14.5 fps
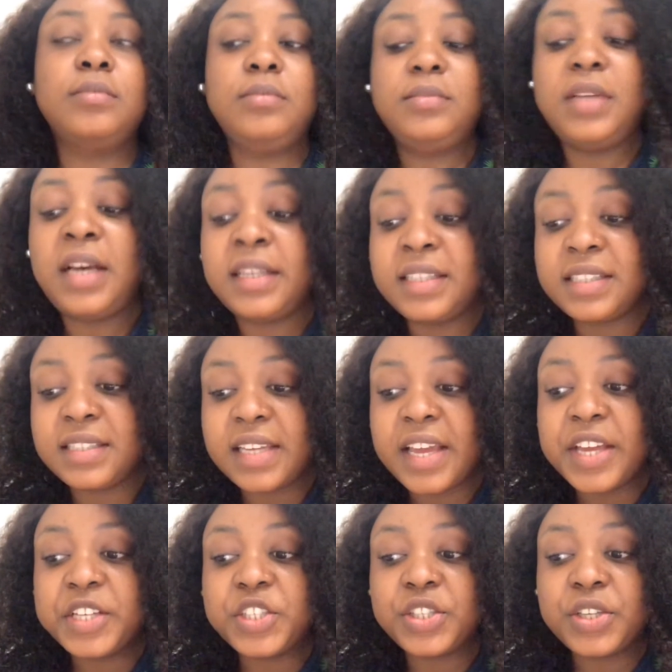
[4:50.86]
And it's
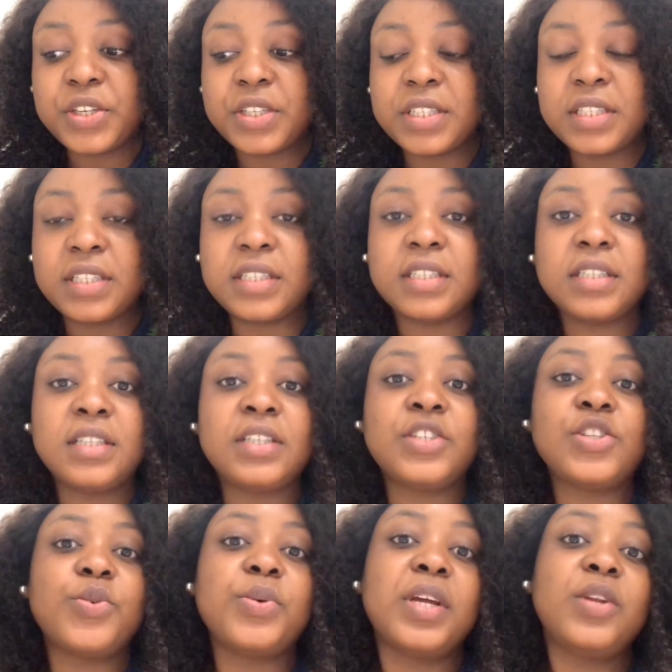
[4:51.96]
8:30.
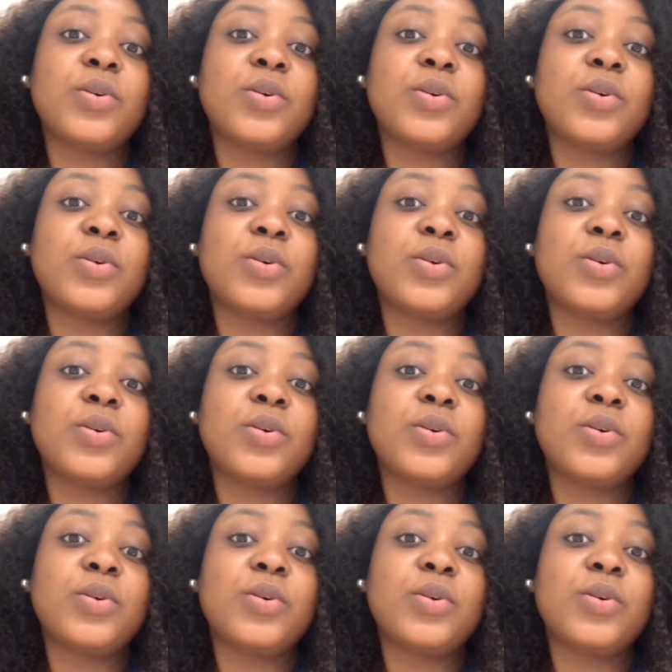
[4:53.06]
So we are